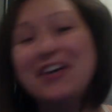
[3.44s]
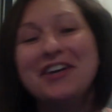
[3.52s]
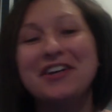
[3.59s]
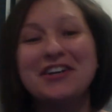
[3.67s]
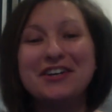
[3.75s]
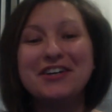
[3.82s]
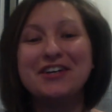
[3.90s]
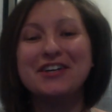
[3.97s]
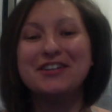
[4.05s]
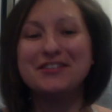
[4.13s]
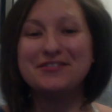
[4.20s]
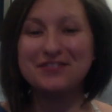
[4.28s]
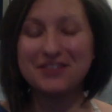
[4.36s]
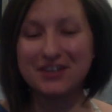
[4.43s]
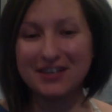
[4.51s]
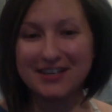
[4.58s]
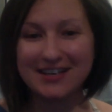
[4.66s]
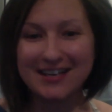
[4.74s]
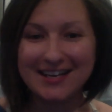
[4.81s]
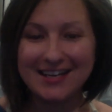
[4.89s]
Good
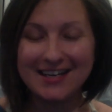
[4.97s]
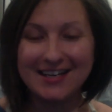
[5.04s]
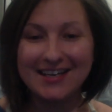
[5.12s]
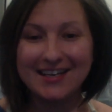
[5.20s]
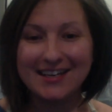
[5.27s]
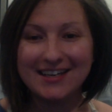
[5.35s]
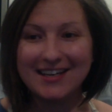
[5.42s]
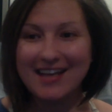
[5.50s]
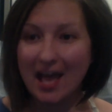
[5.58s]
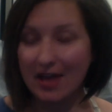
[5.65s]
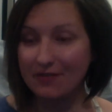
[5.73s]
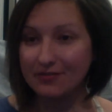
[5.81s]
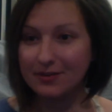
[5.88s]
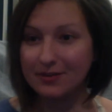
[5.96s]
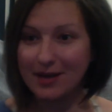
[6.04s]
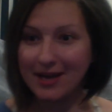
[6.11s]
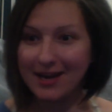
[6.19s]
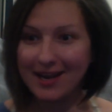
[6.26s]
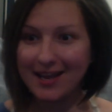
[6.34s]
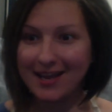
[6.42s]
morning,
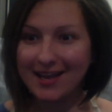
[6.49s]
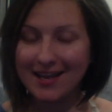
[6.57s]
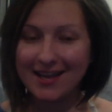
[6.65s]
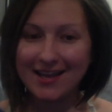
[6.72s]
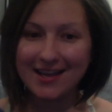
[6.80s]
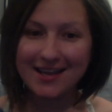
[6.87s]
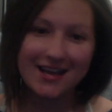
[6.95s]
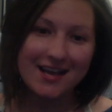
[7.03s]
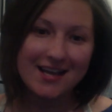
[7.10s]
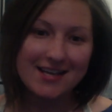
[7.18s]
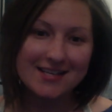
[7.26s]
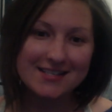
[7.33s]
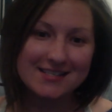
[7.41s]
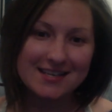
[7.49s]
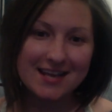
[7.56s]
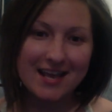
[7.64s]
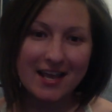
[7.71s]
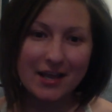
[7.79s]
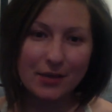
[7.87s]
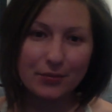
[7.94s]
everybody.
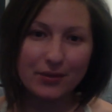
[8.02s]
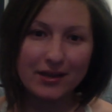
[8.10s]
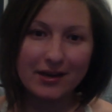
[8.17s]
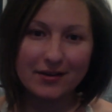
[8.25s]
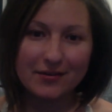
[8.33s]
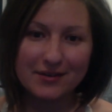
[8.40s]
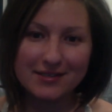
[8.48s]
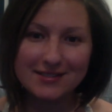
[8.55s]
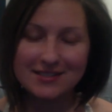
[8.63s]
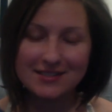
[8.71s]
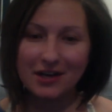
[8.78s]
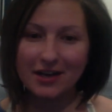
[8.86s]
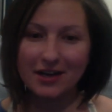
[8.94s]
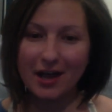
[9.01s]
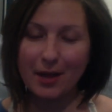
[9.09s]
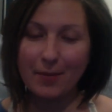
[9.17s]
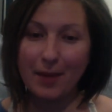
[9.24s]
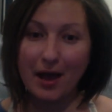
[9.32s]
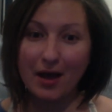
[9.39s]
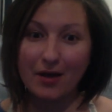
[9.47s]
Today we are going to talk
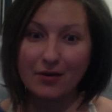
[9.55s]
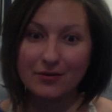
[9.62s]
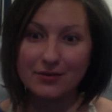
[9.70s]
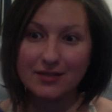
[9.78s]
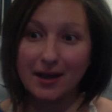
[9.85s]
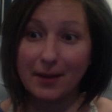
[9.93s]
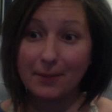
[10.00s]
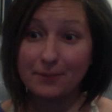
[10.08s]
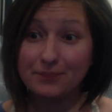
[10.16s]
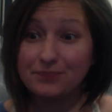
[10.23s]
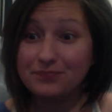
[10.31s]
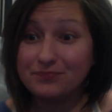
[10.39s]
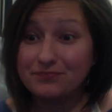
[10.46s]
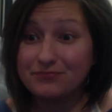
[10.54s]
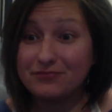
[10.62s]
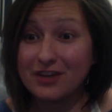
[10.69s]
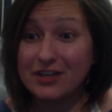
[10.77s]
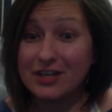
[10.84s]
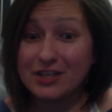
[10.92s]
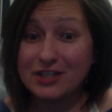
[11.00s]
about
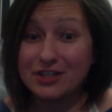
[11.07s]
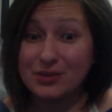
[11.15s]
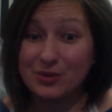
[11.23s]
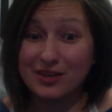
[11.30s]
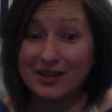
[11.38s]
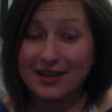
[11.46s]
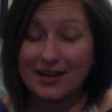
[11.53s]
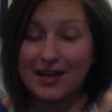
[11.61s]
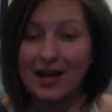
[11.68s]
foundational work,